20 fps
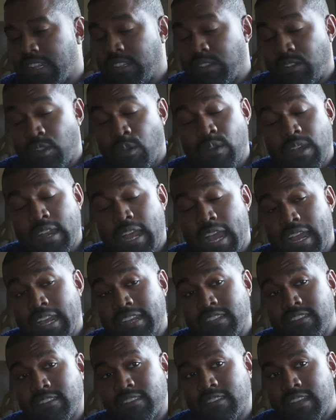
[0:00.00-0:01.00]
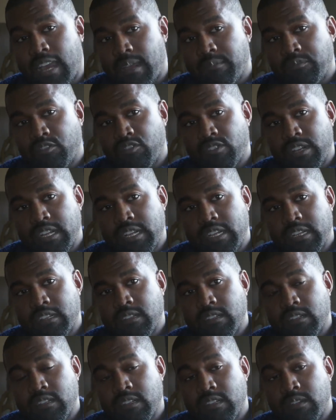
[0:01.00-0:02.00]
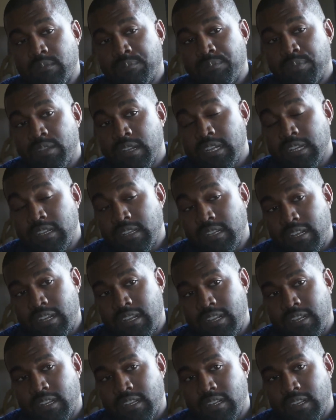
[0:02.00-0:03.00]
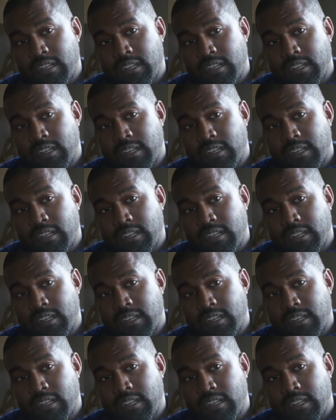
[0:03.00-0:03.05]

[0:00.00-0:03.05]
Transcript: You know what? I had stopped drinking completely